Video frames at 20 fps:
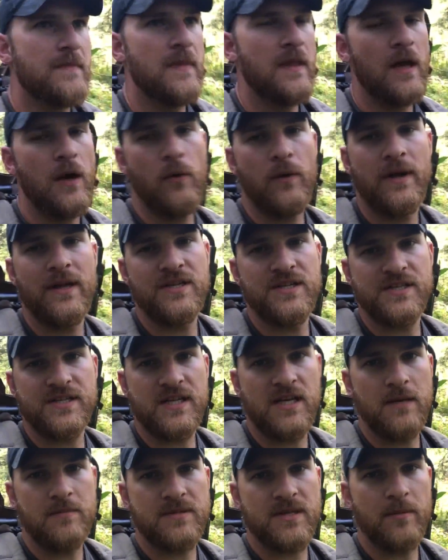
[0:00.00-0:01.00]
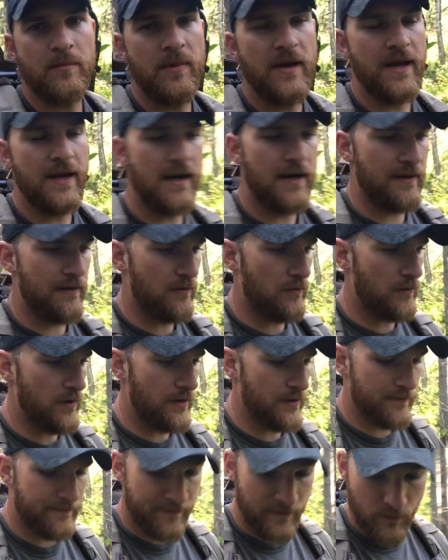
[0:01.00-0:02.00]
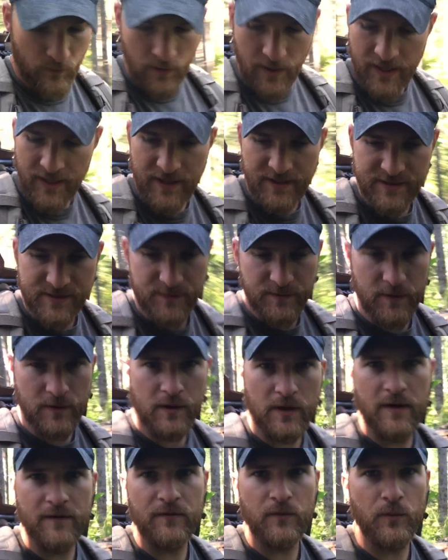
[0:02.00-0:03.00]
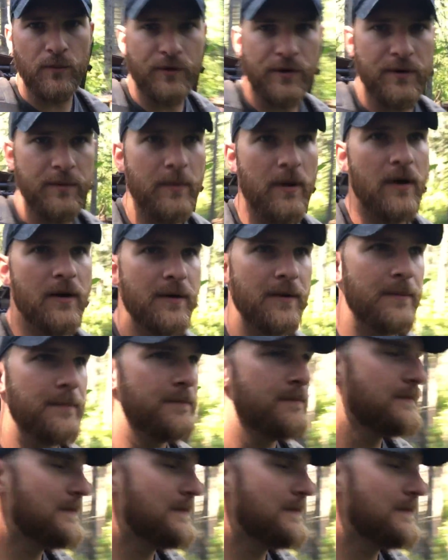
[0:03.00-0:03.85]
That way it just keeps the bait out of the weather. If it rains, we don't have to worry about it.